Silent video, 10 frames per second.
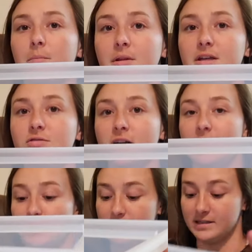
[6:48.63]
but this right
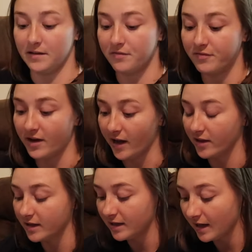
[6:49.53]
here is a
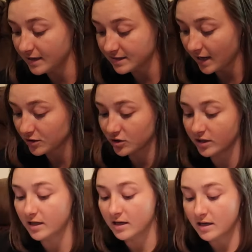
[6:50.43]
filing case
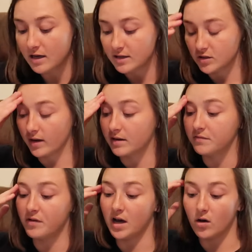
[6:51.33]
actually, so I can
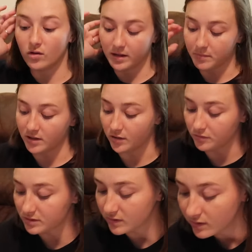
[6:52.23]
file like my
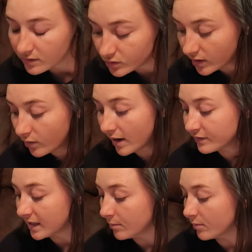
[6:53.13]
notes, so I don't have
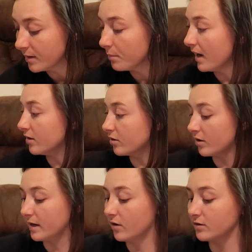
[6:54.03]
to keep them in a
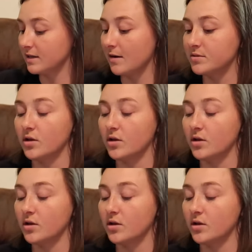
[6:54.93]
binder at all times.